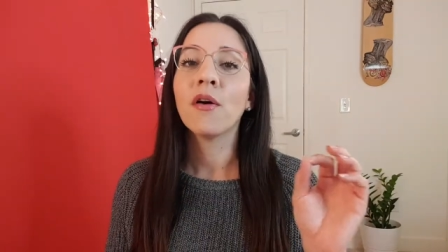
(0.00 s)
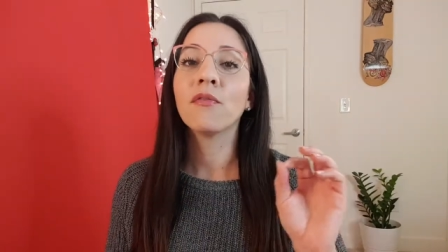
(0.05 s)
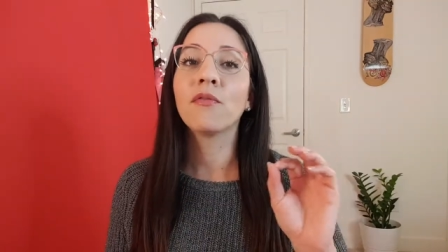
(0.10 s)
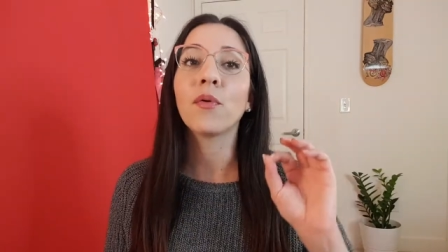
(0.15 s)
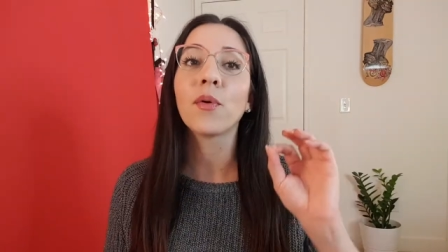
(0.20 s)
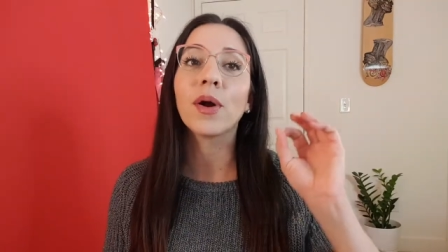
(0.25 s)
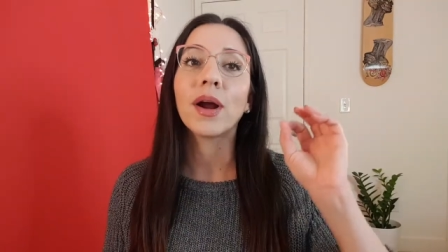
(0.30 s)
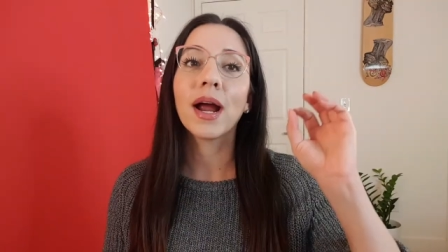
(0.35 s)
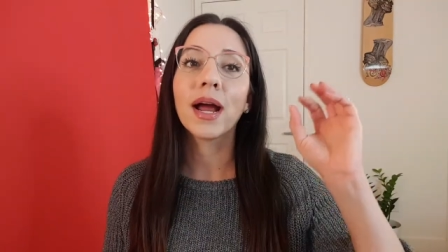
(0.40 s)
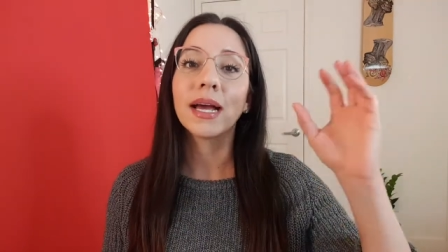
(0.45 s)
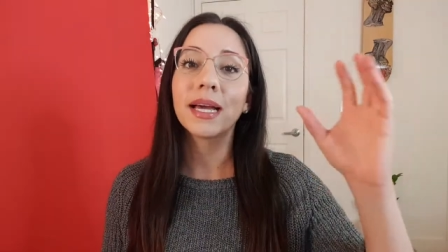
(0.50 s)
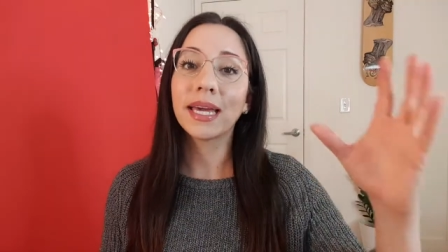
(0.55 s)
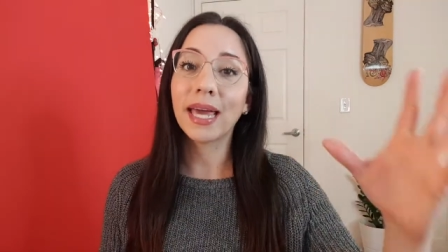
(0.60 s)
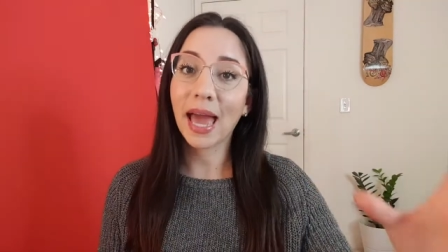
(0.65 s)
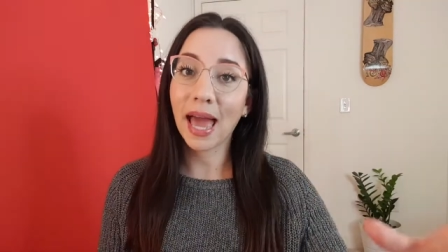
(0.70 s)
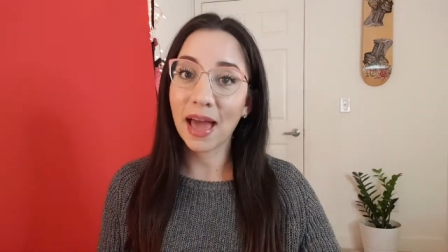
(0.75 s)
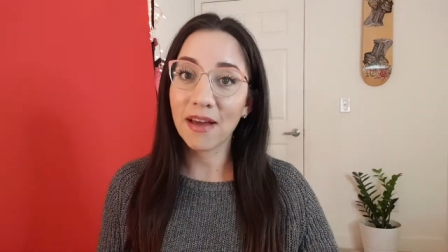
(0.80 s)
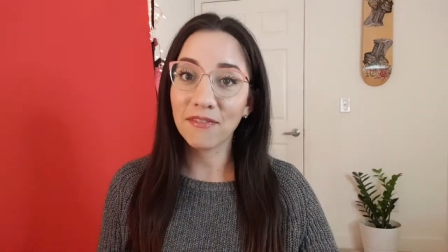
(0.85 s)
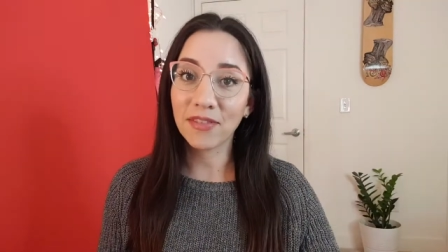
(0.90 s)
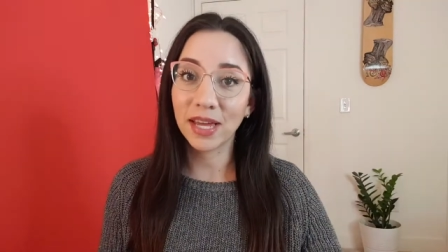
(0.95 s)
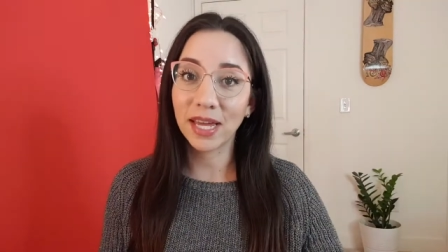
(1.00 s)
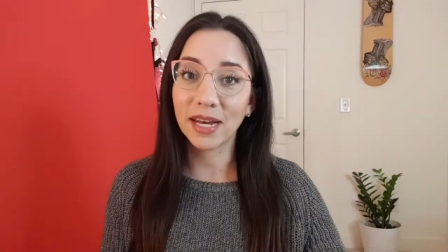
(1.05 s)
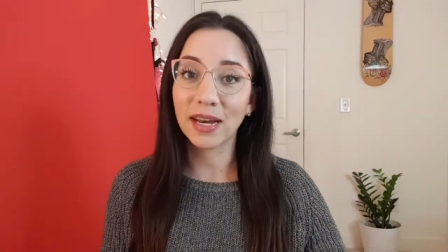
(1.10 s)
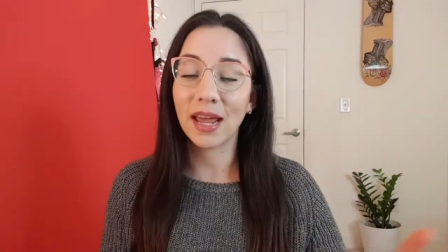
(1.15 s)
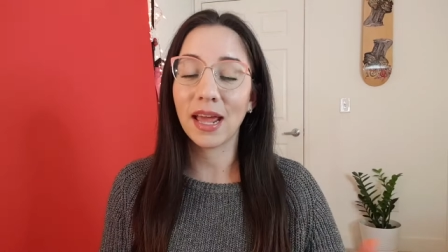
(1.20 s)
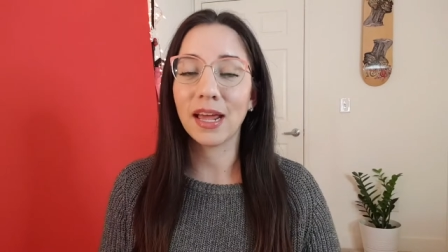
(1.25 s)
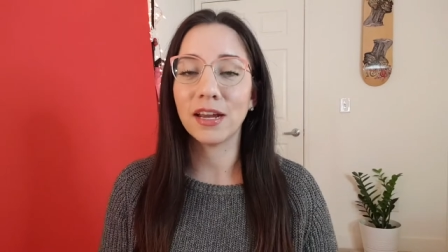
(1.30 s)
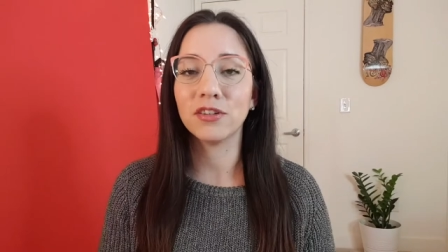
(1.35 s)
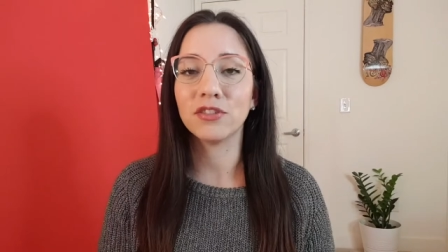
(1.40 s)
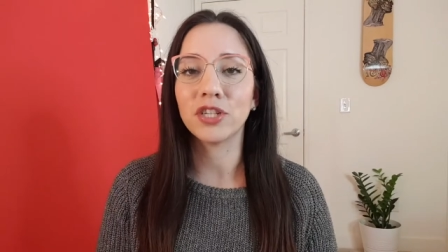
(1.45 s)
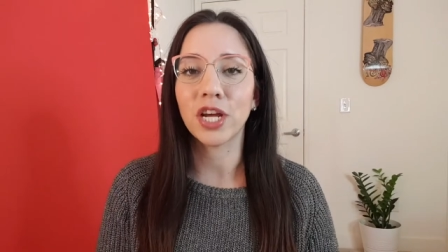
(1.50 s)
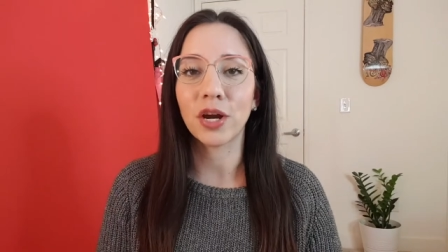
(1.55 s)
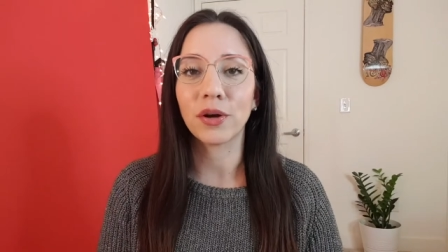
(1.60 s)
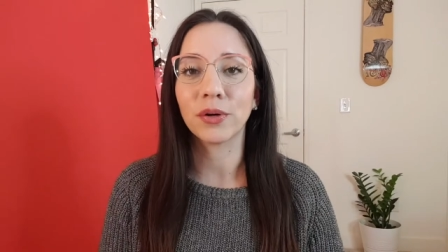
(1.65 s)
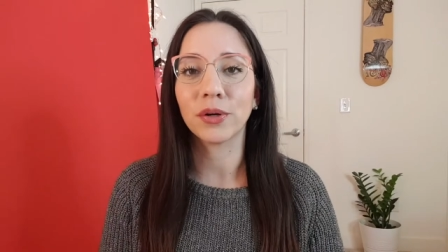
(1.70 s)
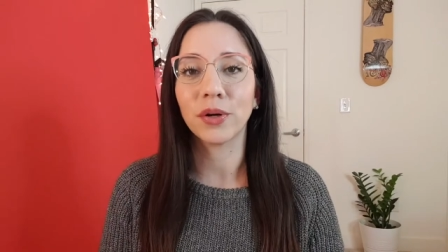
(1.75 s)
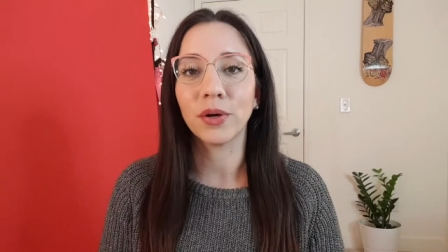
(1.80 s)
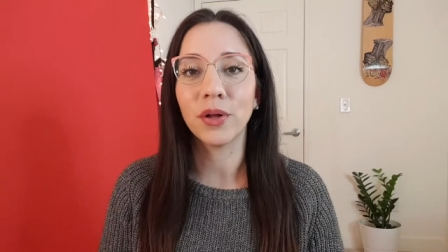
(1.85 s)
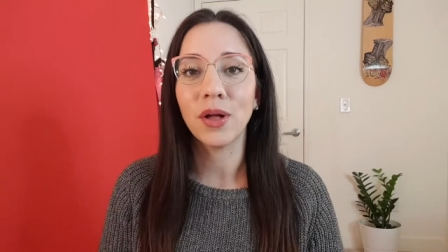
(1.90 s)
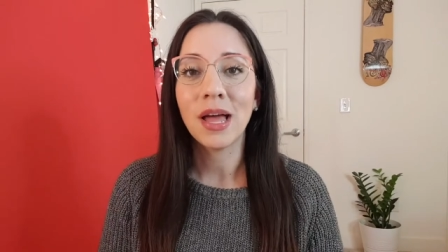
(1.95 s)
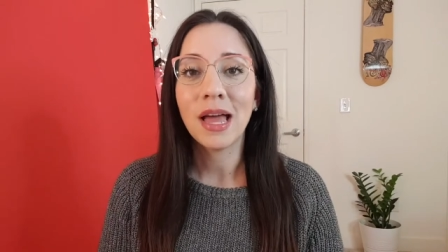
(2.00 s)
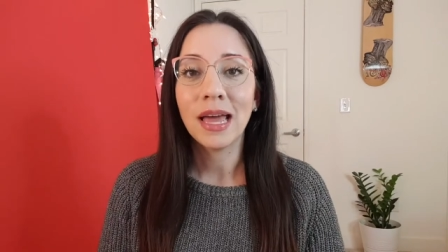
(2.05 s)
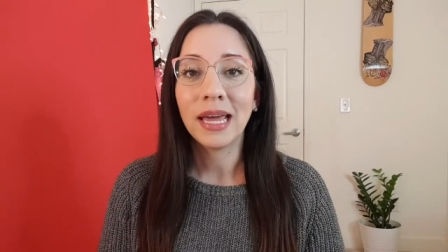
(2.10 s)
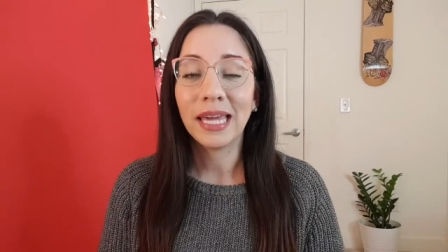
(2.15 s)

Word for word: For Kevin, in general,